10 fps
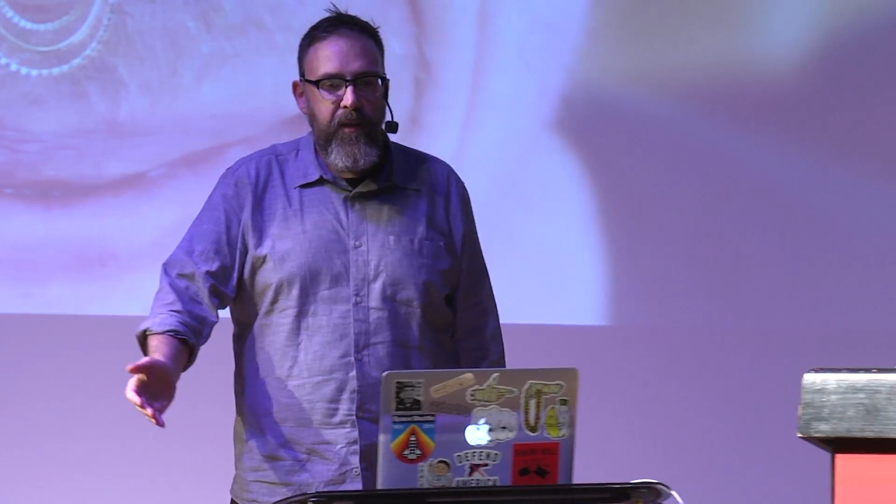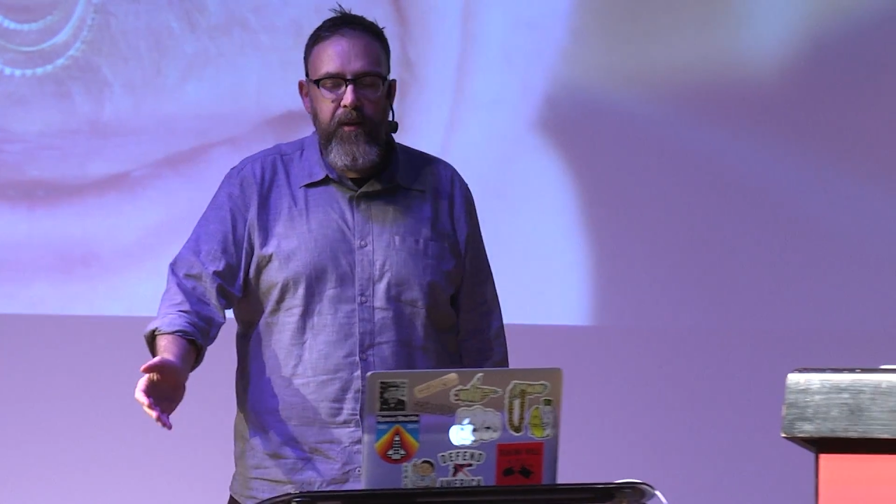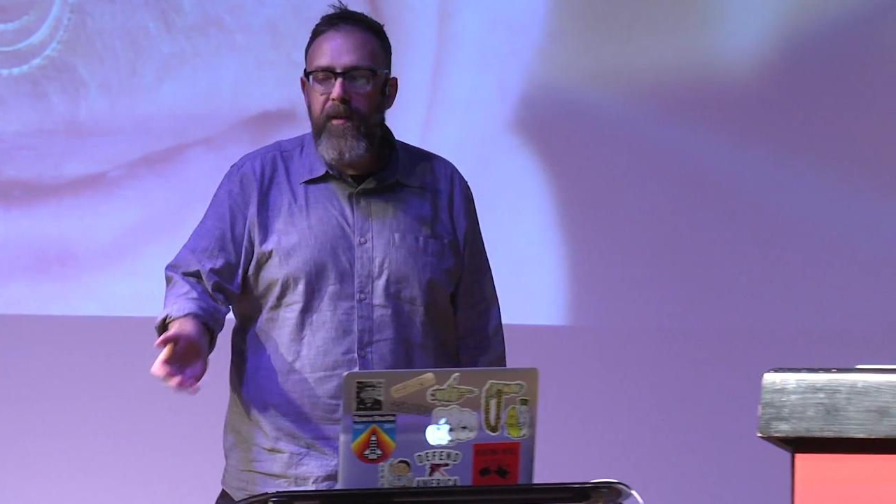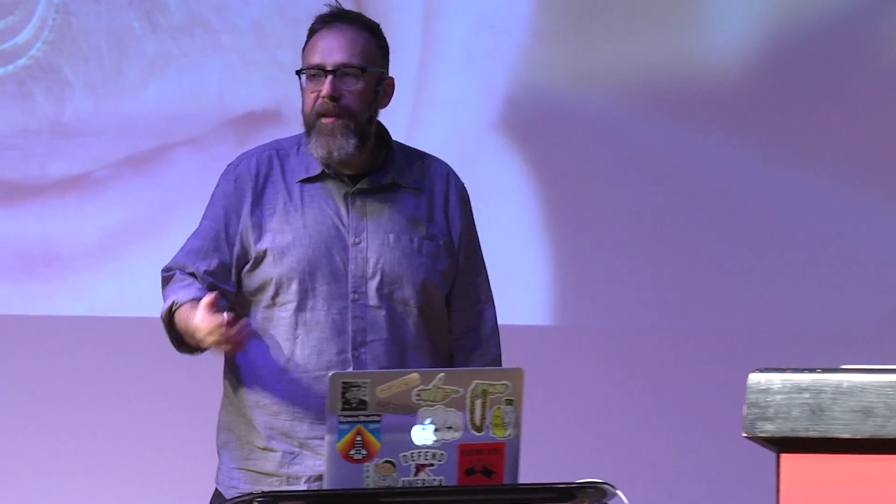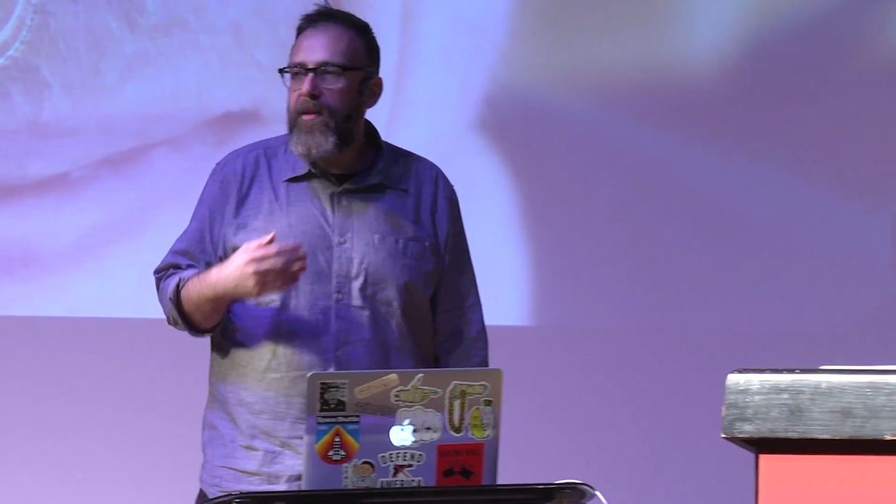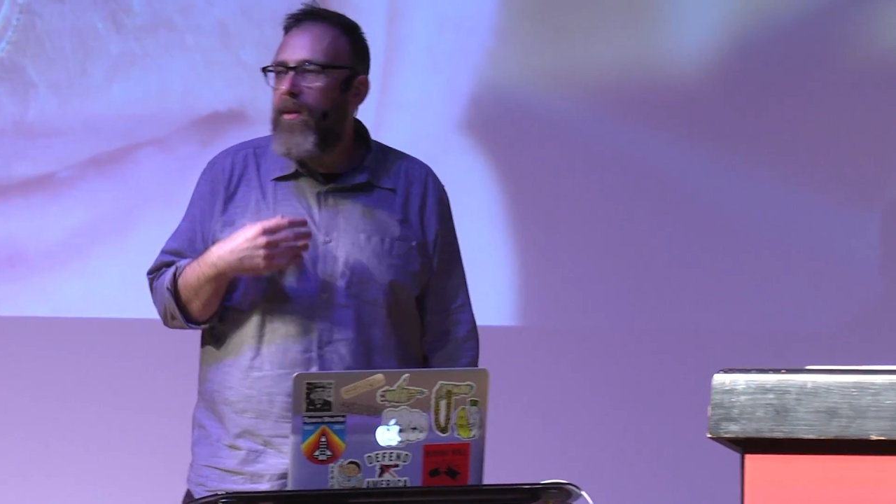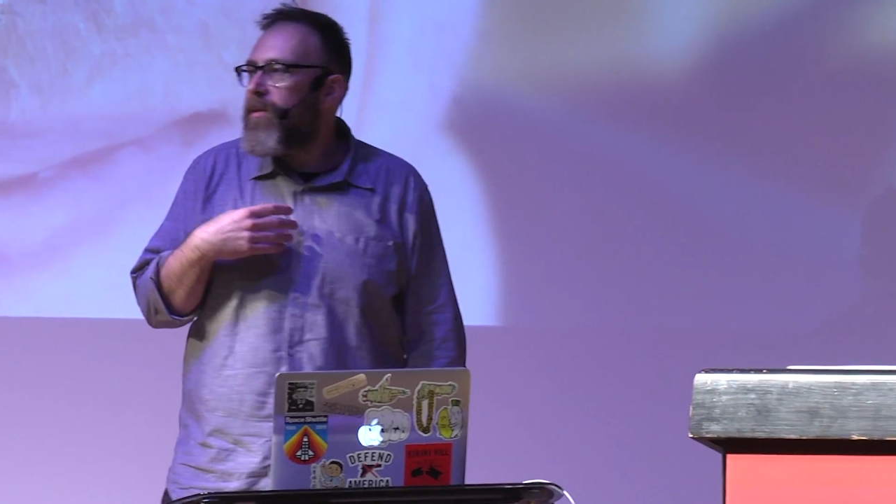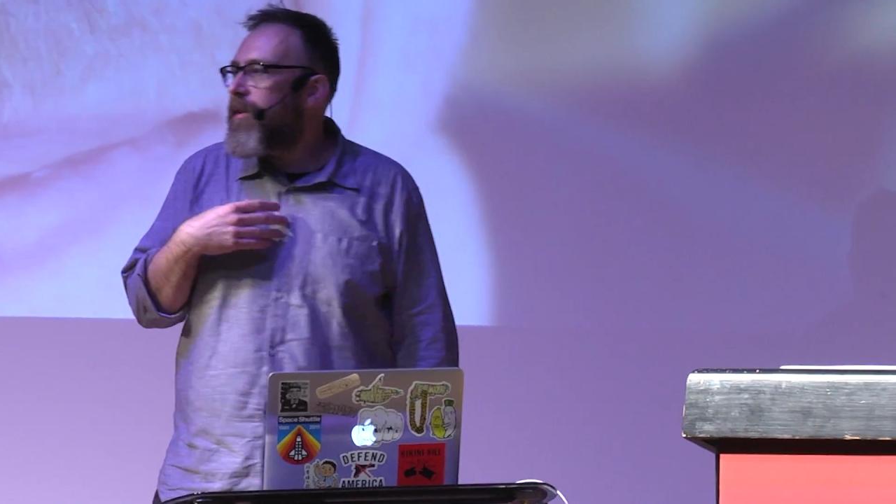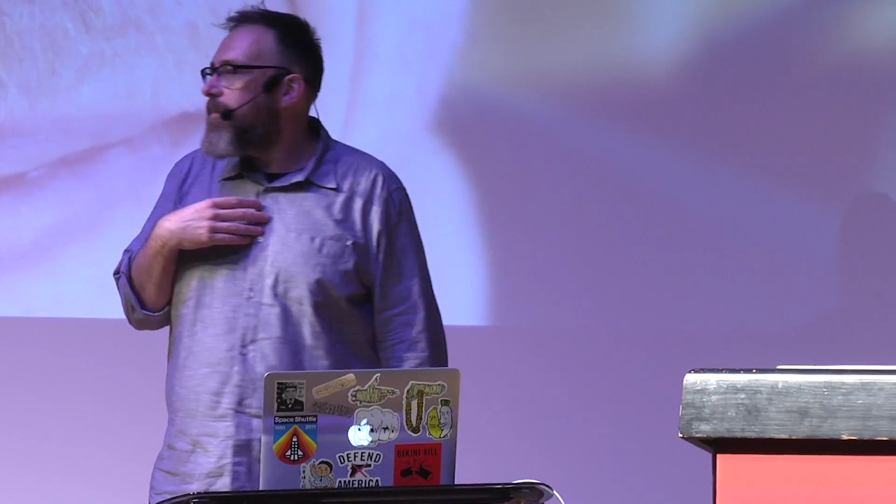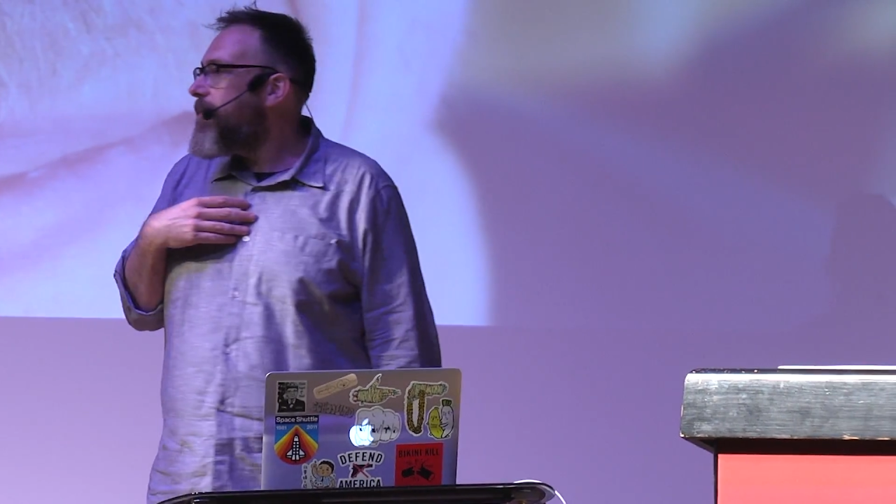So I
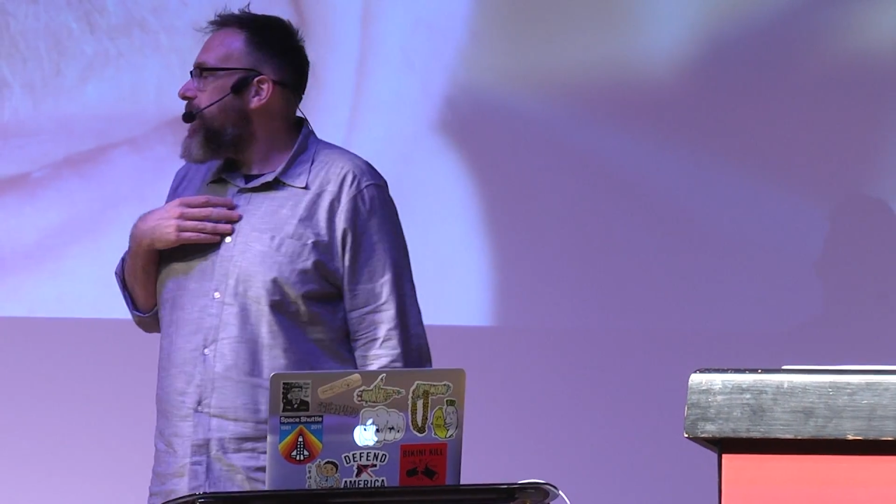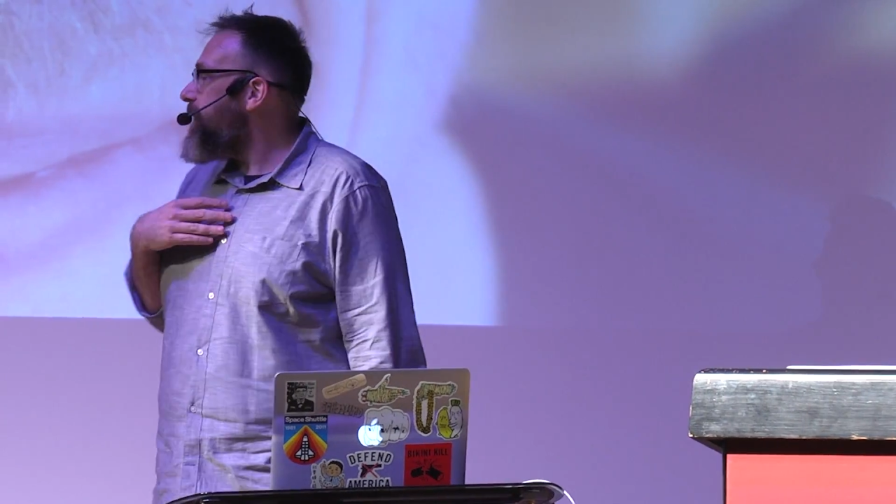told him, I